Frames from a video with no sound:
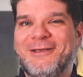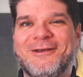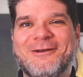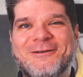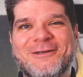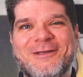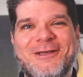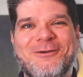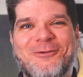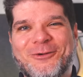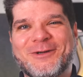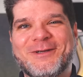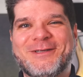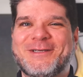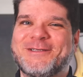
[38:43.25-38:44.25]
yearly
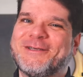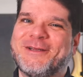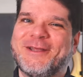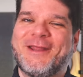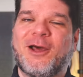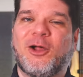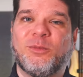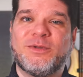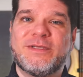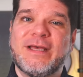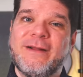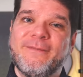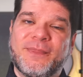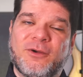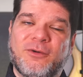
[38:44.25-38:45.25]
organizer that helps
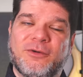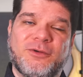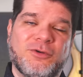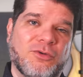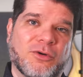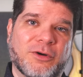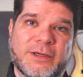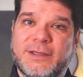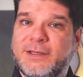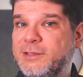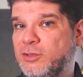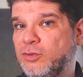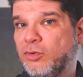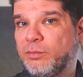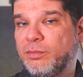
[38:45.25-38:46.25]
you
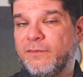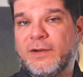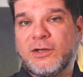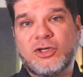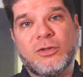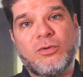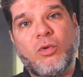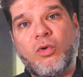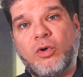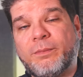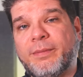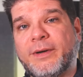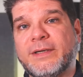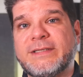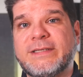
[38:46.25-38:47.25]
organize your professional or
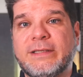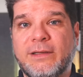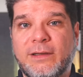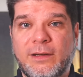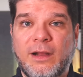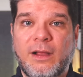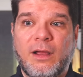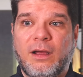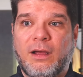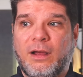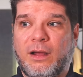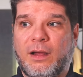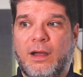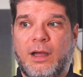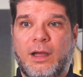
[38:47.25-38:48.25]
personal
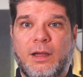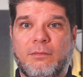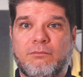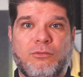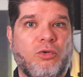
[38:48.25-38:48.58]
uh,